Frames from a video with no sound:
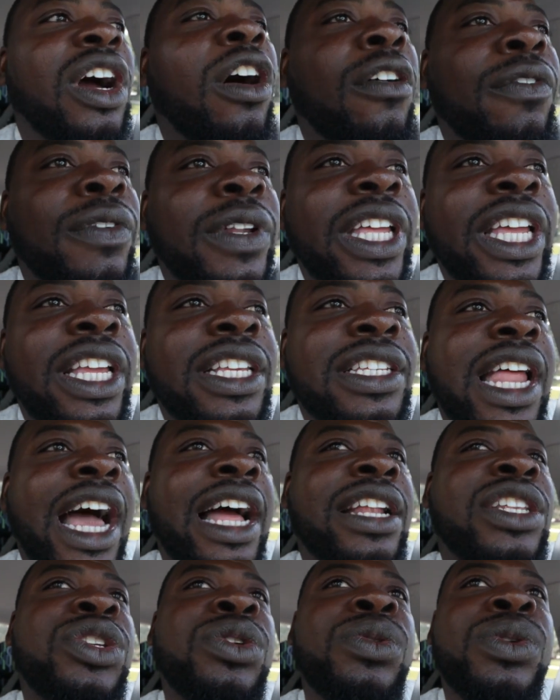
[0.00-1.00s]
Hopefully he's
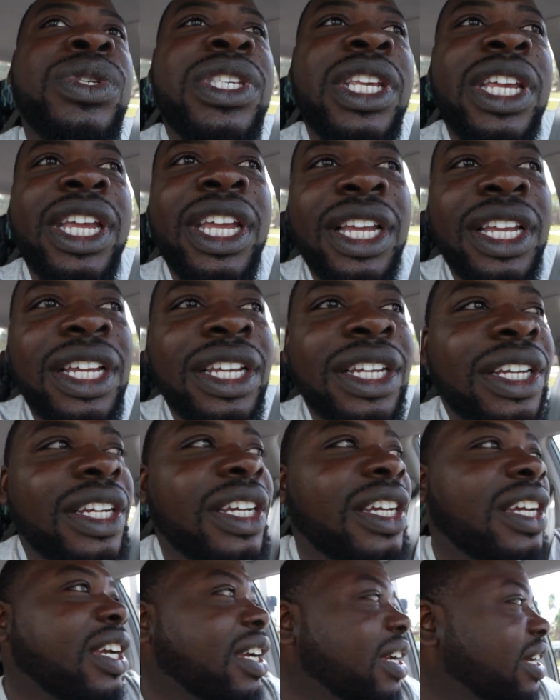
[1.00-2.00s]
not too sick
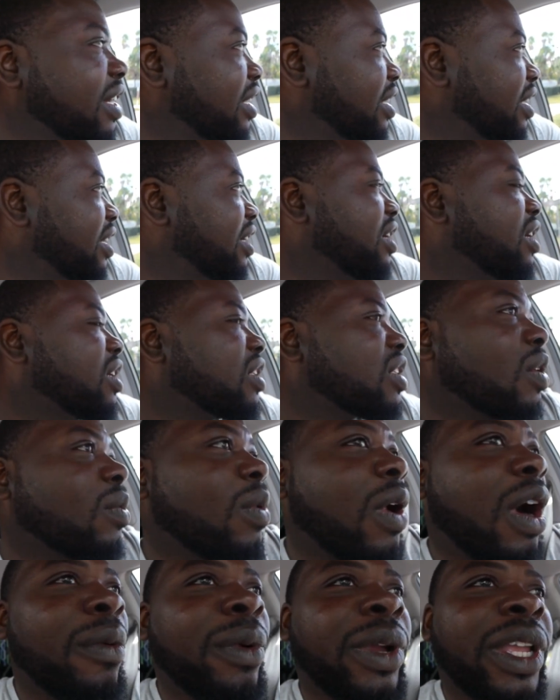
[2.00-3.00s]
to
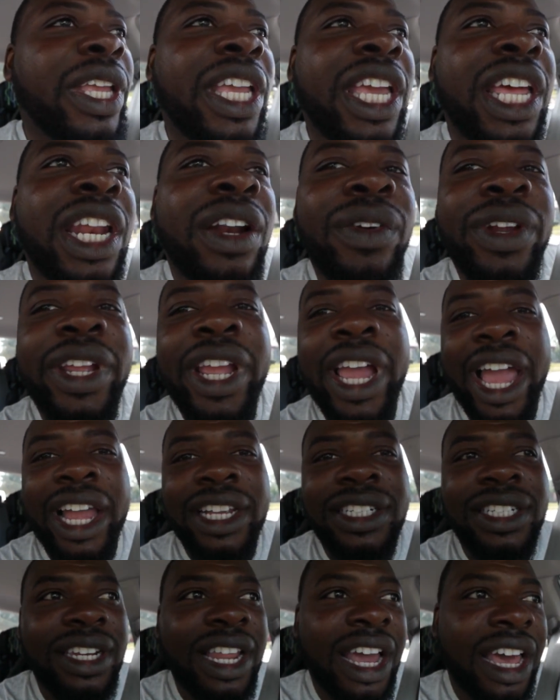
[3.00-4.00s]
where we can get a
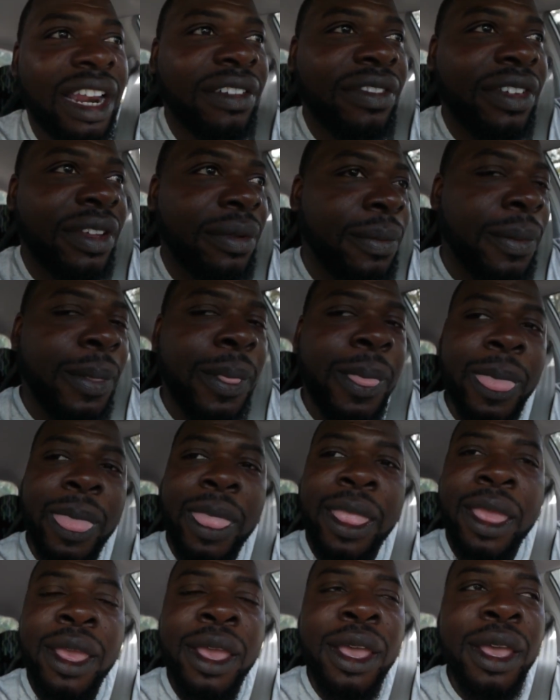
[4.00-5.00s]
reaction out of him.
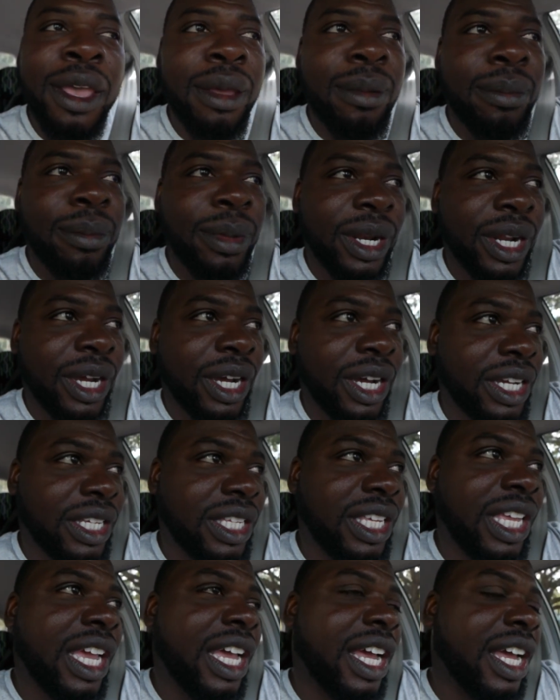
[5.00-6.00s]
But uh,
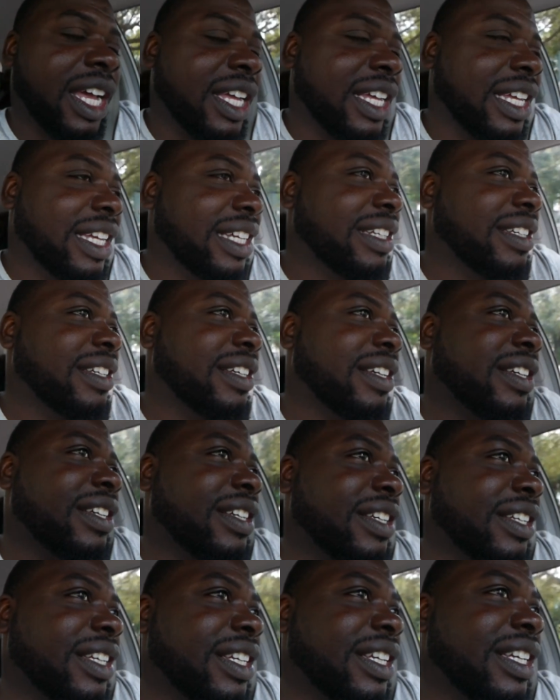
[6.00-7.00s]
yeah,
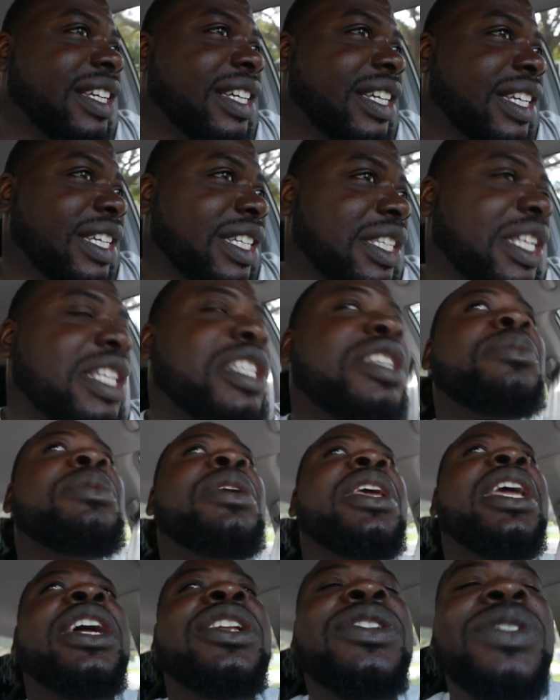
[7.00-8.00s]
this will
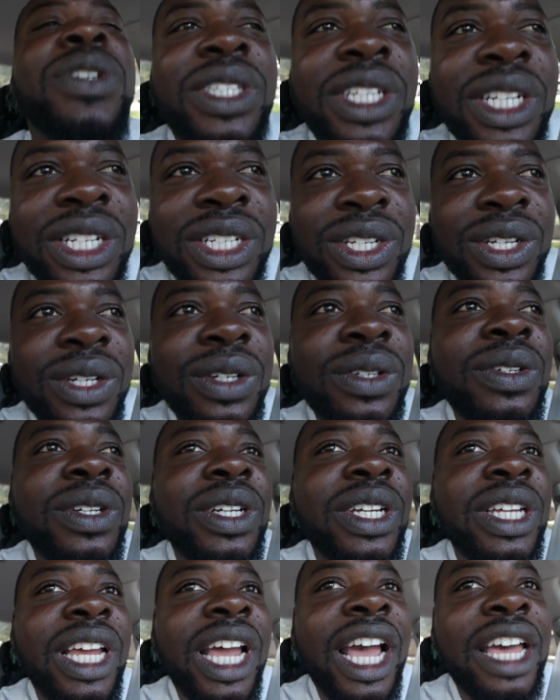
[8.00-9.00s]
be interesting too.
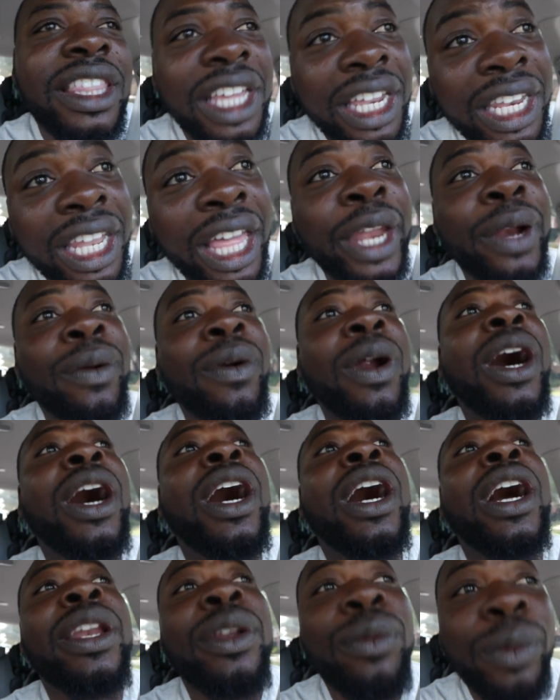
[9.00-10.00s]
And then later
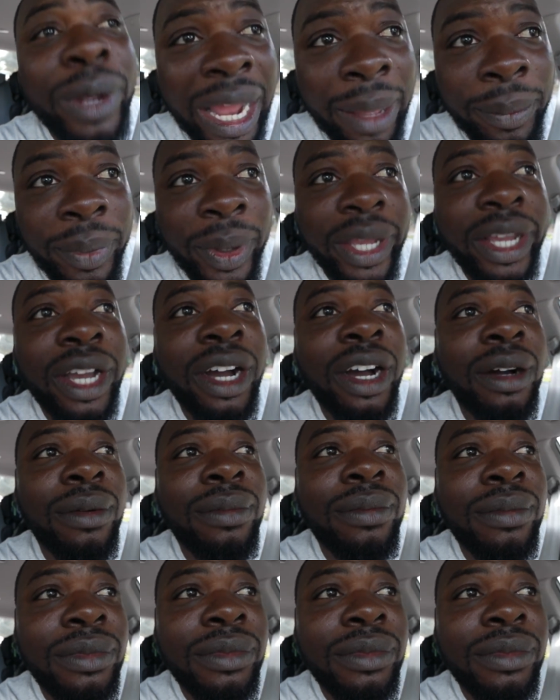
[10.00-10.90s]
on, when I pick up